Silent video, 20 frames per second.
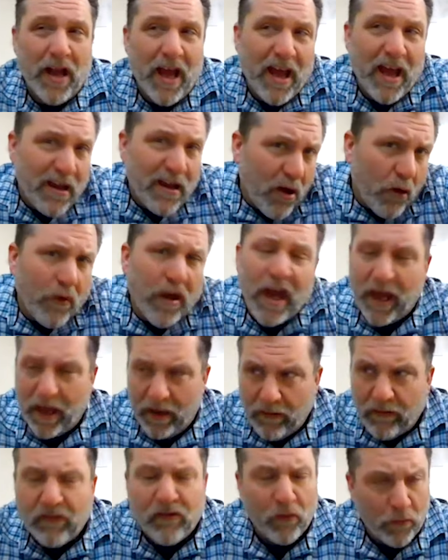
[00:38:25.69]
And
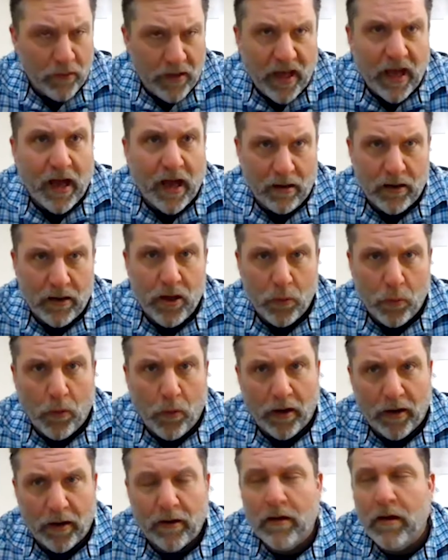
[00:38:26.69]
okay, so yeah, you
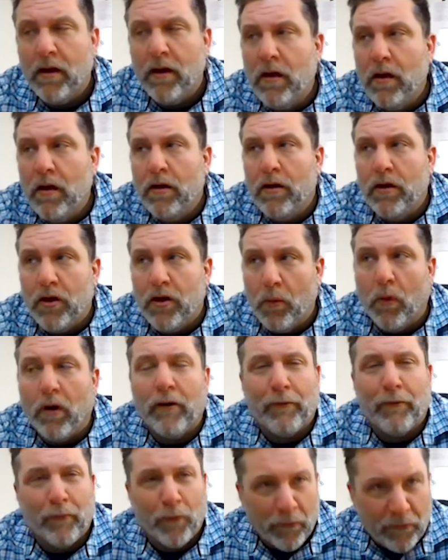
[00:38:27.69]
want
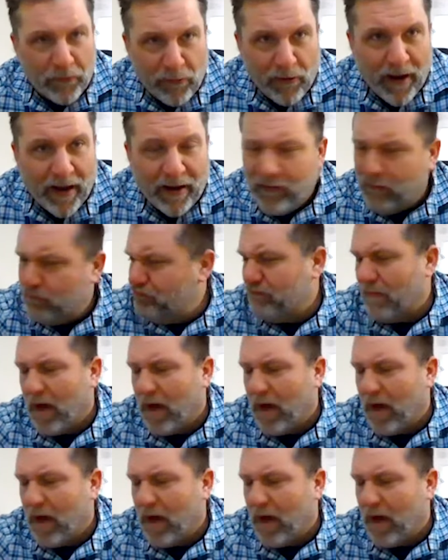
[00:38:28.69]
to throw strikes.